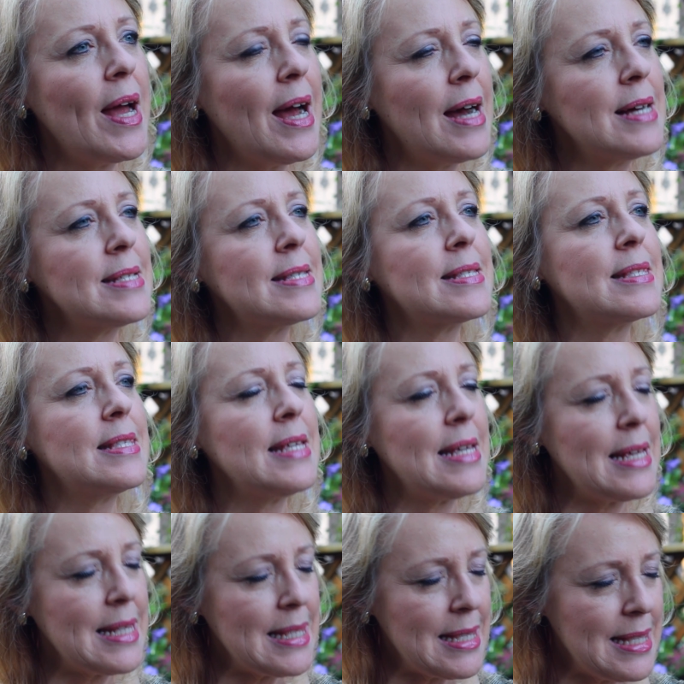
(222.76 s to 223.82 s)
ask
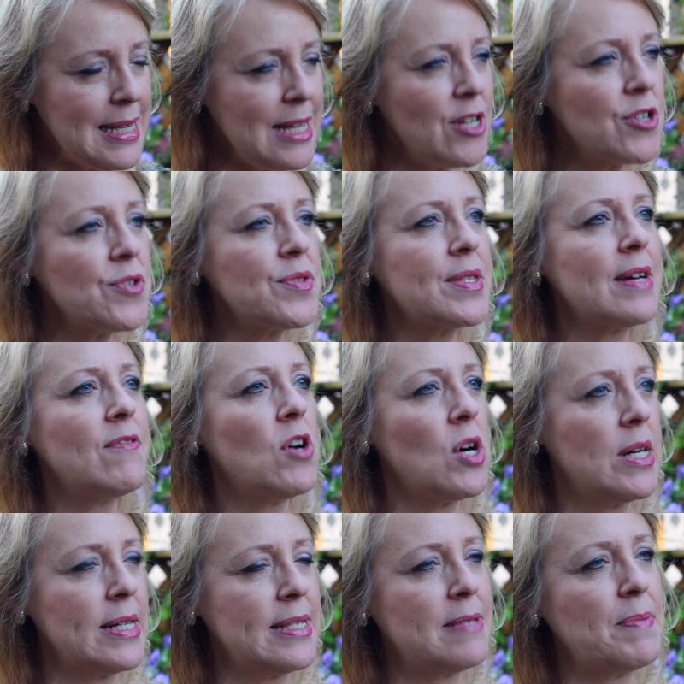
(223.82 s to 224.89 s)
the leaders of
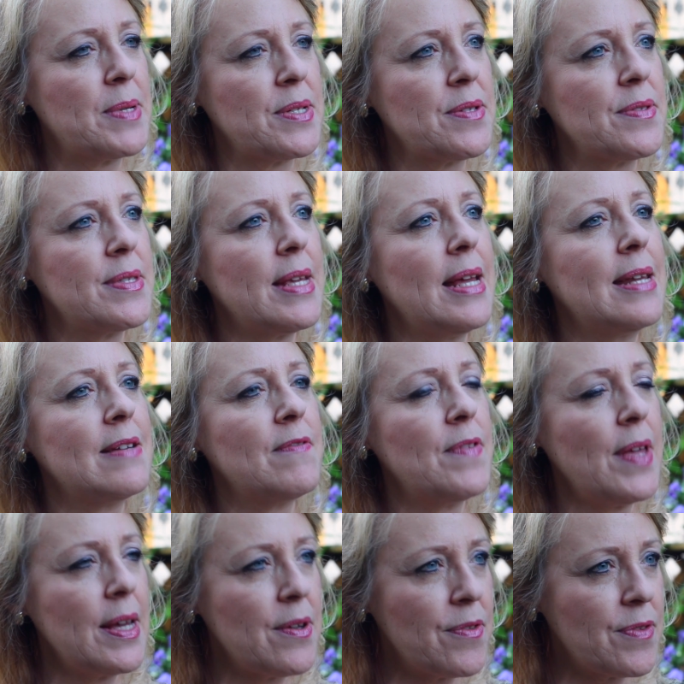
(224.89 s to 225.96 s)
hospitals and of
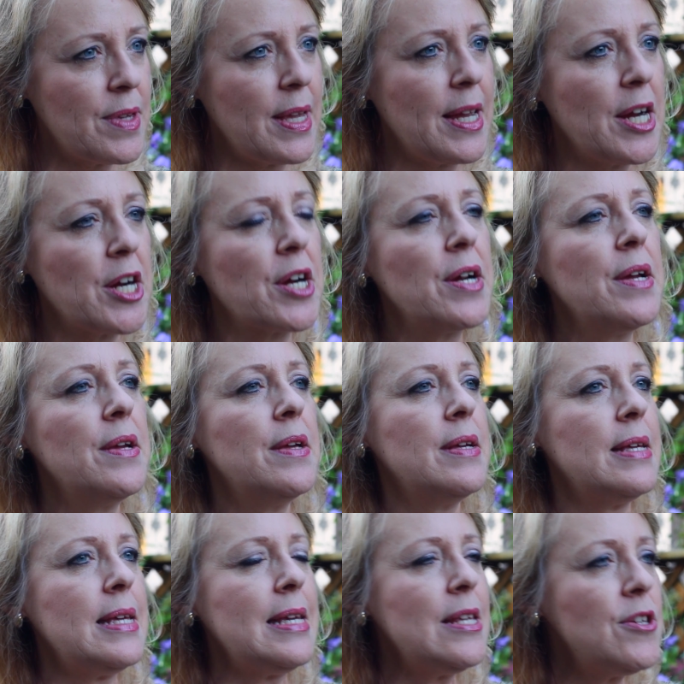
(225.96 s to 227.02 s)
healthcare
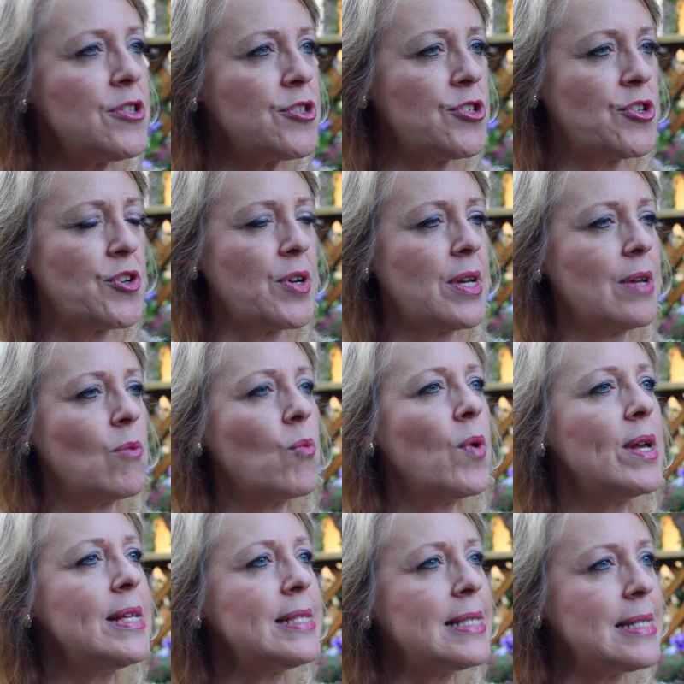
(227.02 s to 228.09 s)
industry,
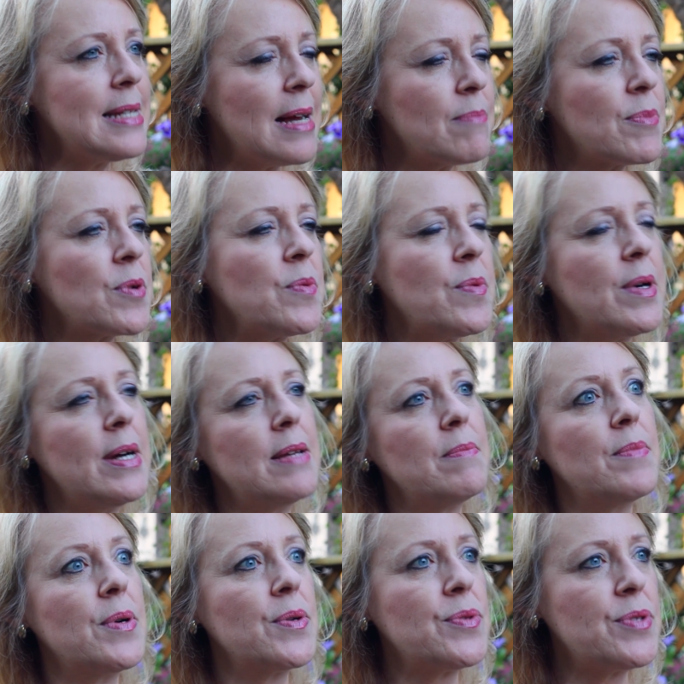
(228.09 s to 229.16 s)
what is the number
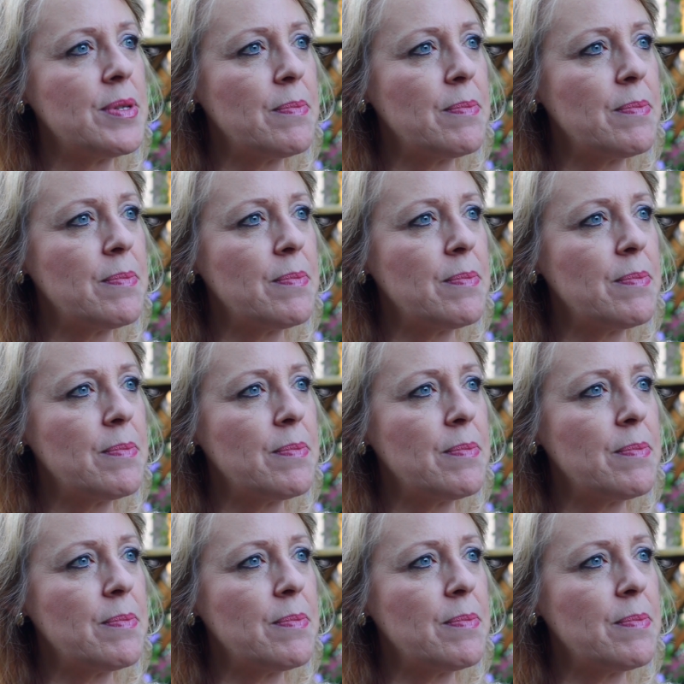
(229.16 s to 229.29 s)
one most